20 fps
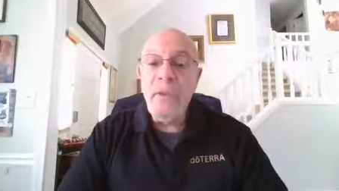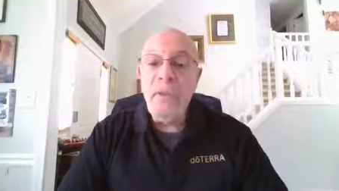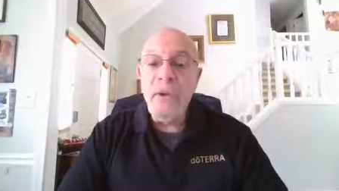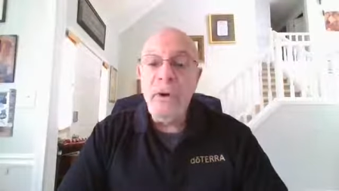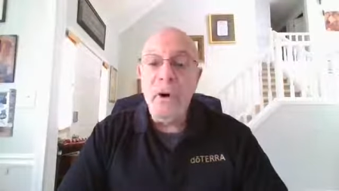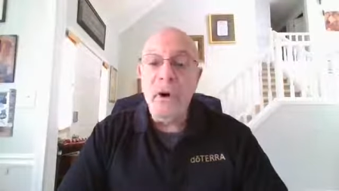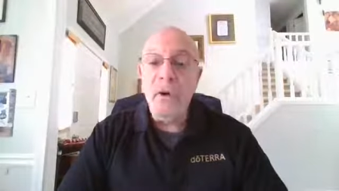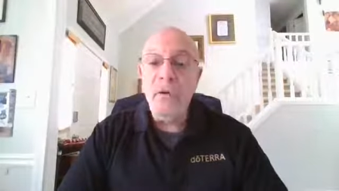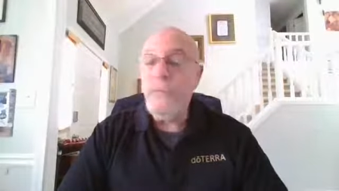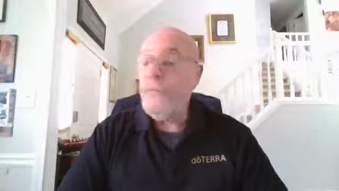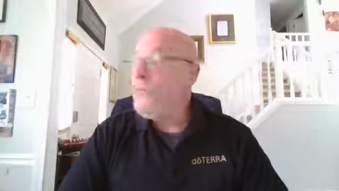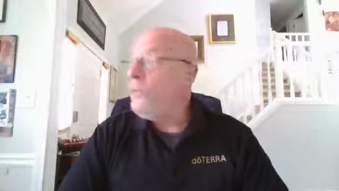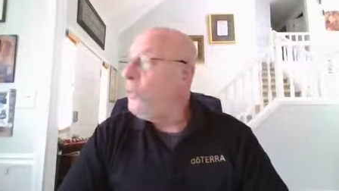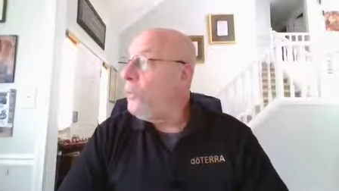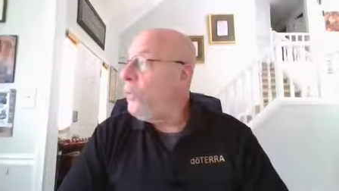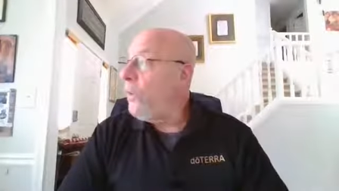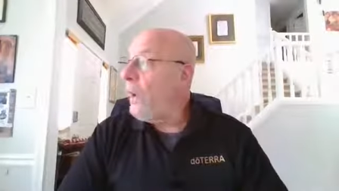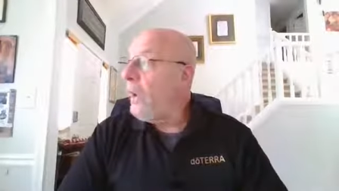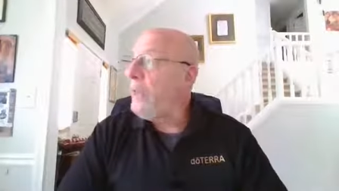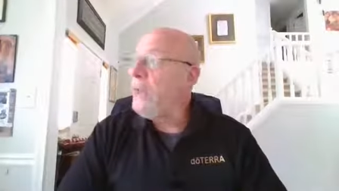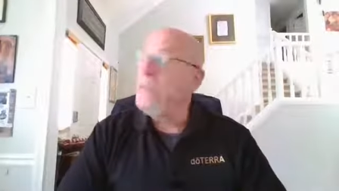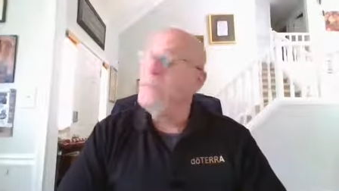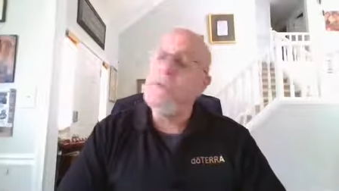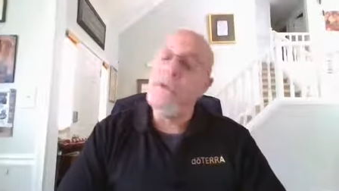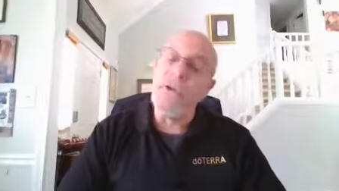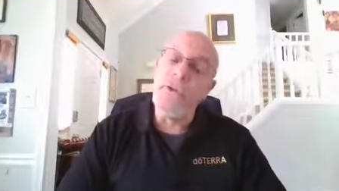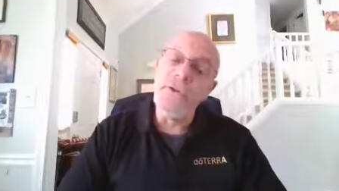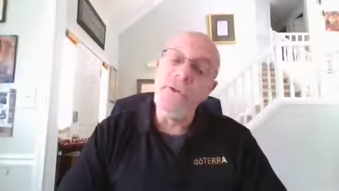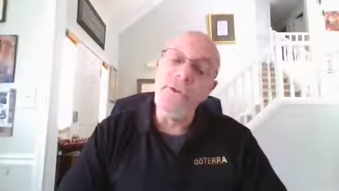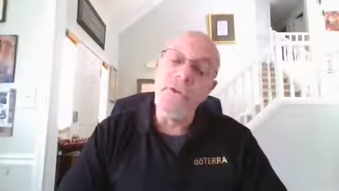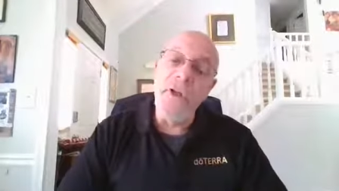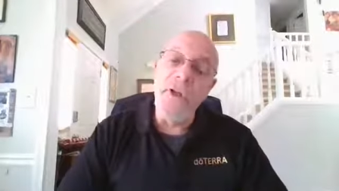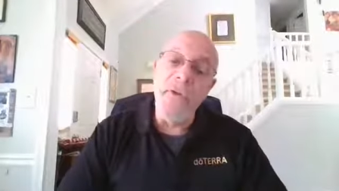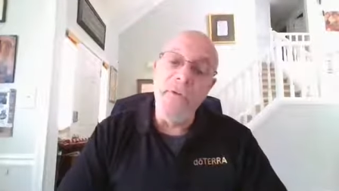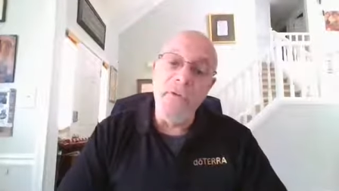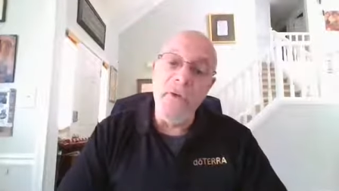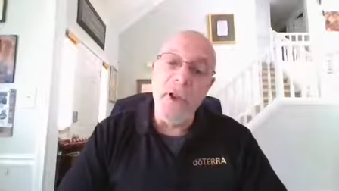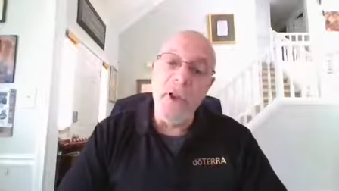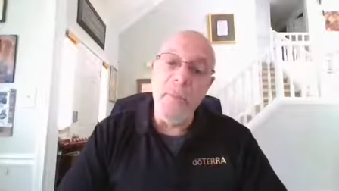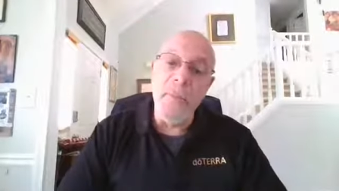there are a few items that are still
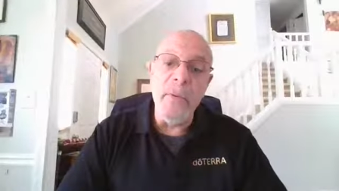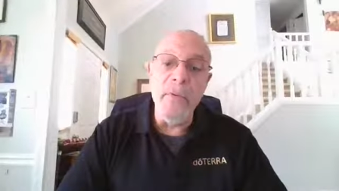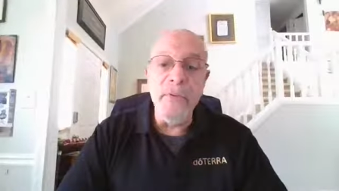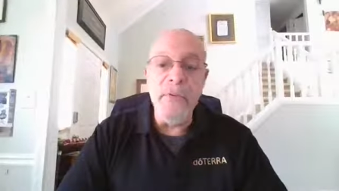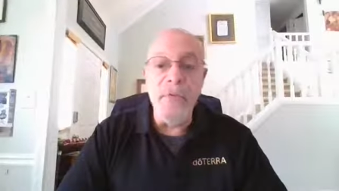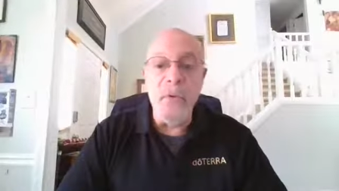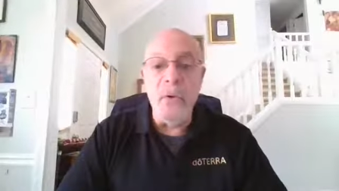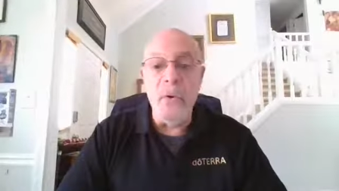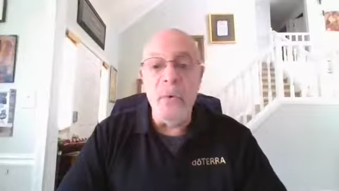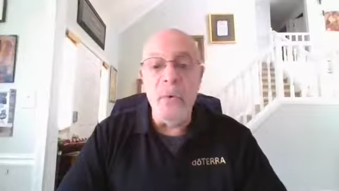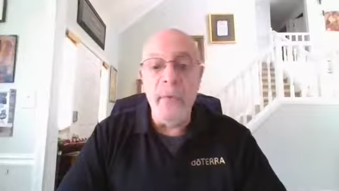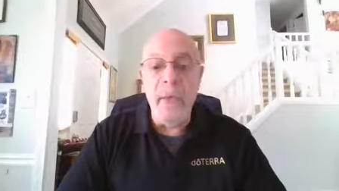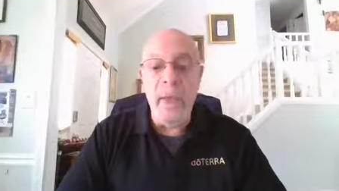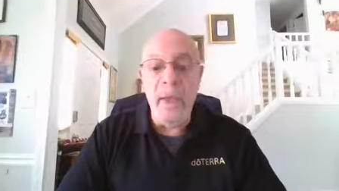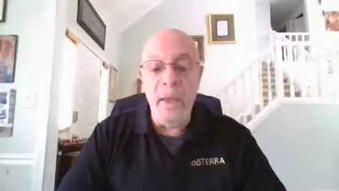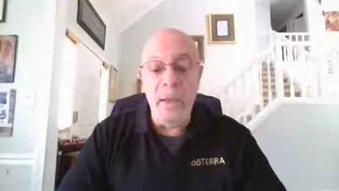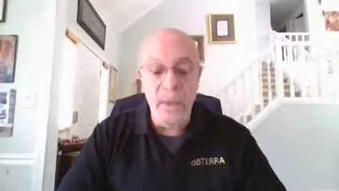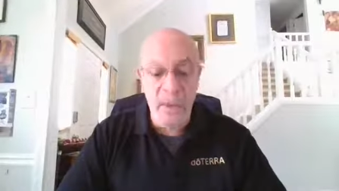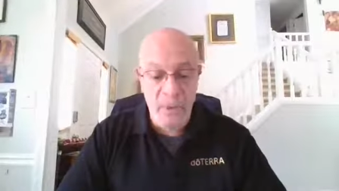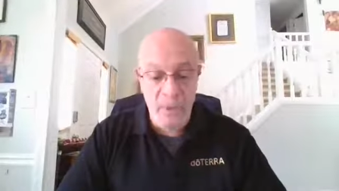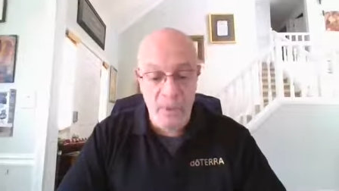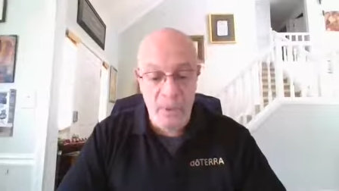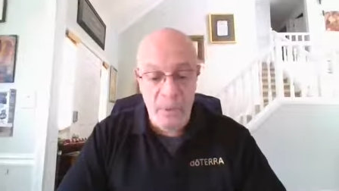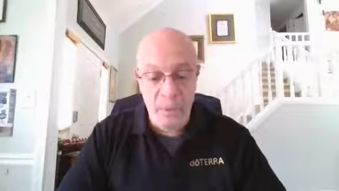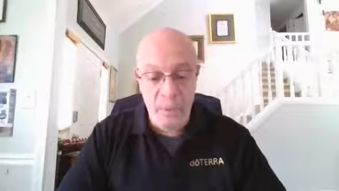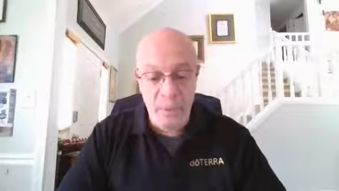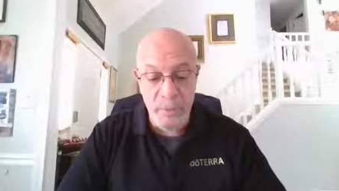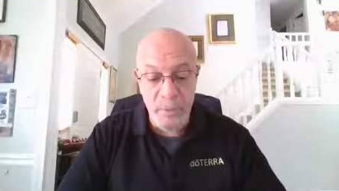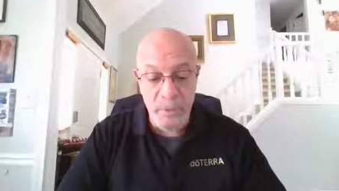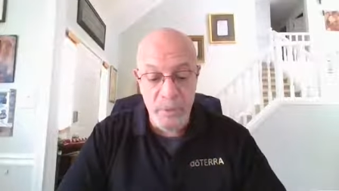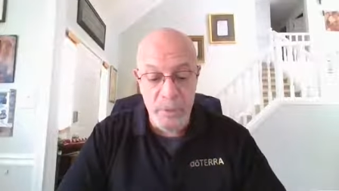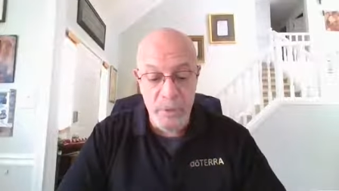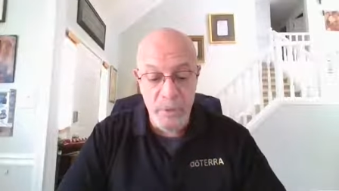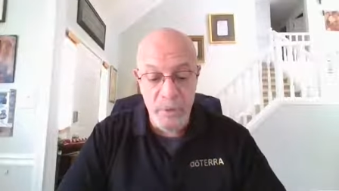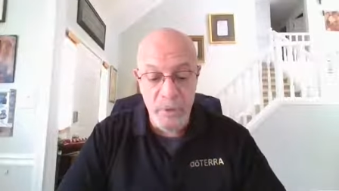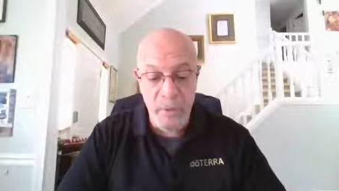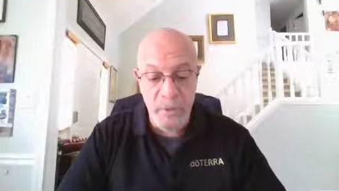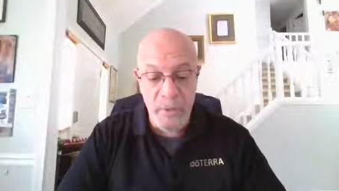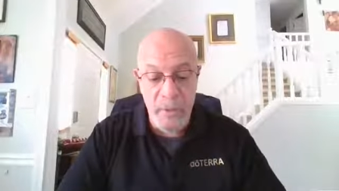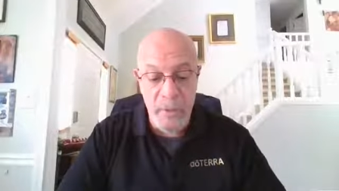available for May that were
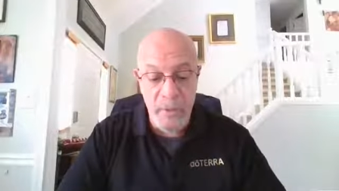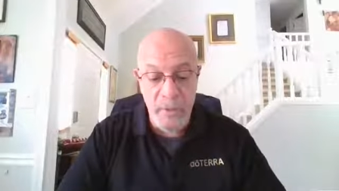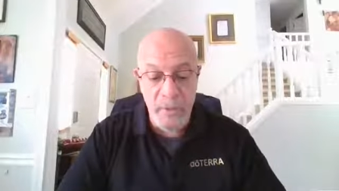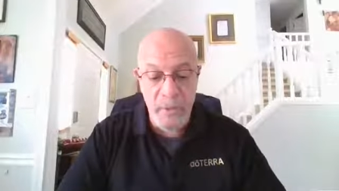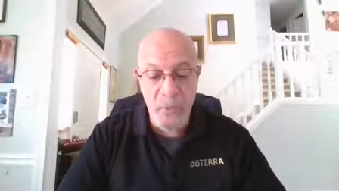promoted in May.